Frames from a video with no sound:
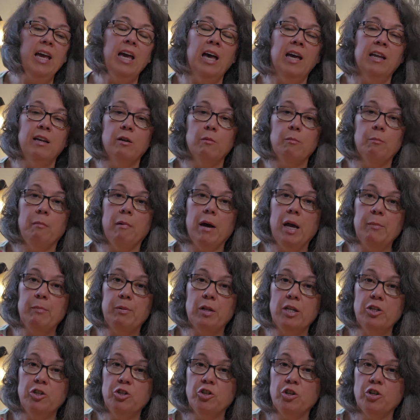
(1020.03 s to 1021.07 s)
And my
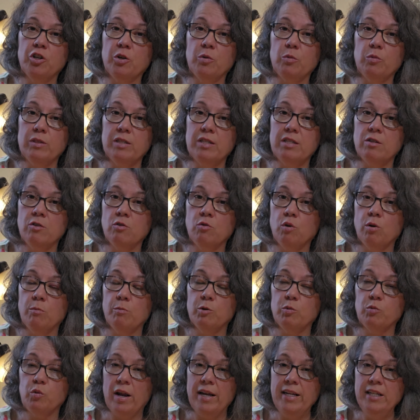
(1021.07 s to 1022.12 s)
blood sugar was in
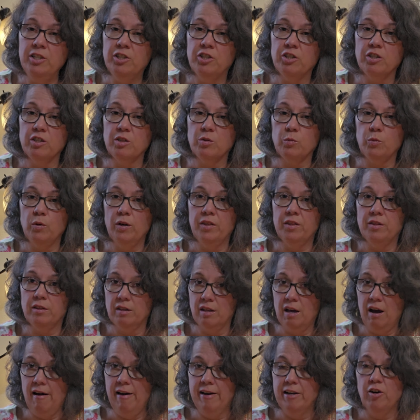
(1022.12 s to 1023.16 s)
normal ranges with
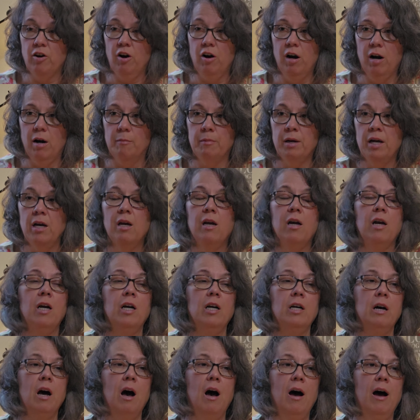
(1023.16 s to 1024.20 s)
high carb.
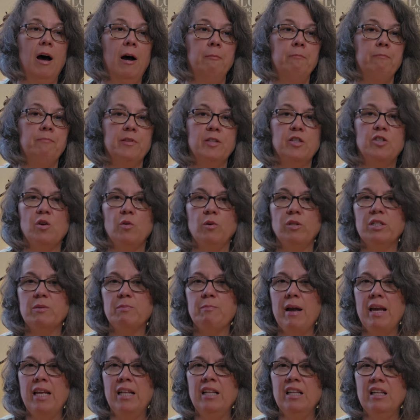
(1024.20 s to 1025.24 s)
So it's
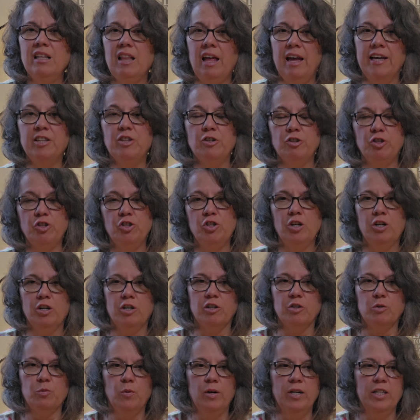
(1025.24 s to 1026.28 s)
mainly like the
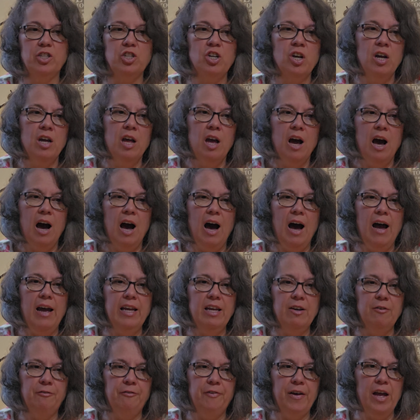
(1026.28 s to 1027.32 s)
sugars, which I
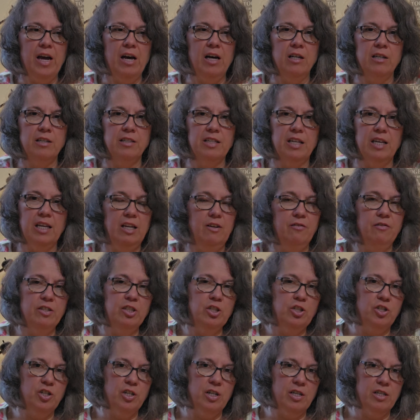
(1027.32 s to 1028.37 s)
have found
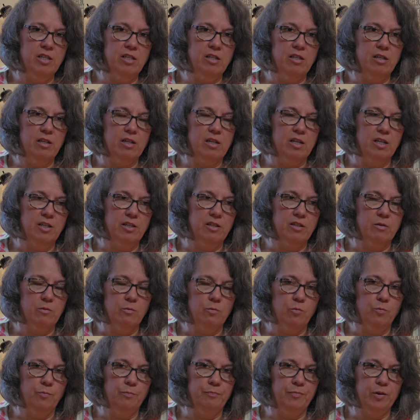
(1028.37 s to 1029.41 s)
even just because
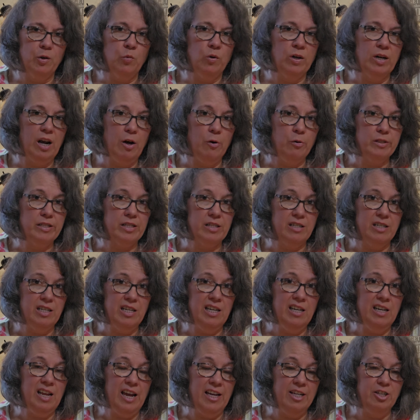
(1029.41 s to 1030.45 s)
when I was a
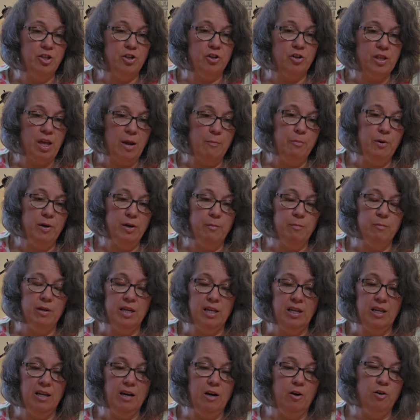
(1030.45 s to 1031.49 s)
teenager, they put
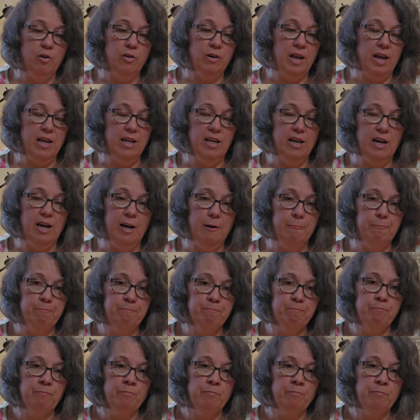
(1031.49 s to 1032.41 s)
me on a